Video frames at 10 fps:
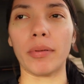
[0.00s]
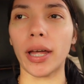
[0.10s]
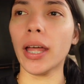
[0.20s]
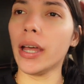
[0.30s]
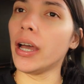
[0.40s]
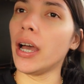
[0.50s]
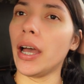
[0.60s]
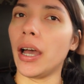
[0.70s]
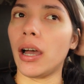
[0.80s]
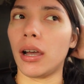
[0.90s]
But
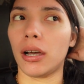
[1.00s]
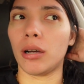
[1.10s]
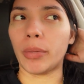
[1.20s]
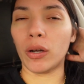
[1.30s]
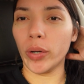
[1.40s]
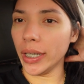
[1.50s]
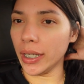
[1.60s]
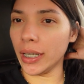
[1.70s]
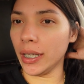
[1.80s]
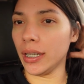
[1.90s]
I went
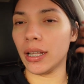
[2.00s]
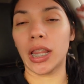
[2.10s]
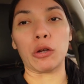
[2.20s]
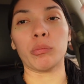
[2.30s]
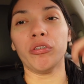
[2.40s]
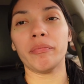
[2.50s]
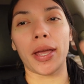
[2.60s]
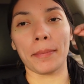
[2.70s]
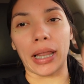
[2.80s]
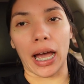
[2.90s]
in, they removed
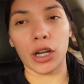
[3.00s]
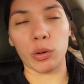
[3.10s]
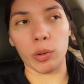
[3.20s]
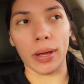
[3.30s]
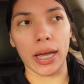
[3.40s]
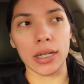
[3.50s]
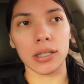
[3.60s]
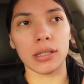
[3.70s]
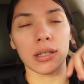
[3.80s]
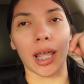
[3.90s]
my black rubber bands.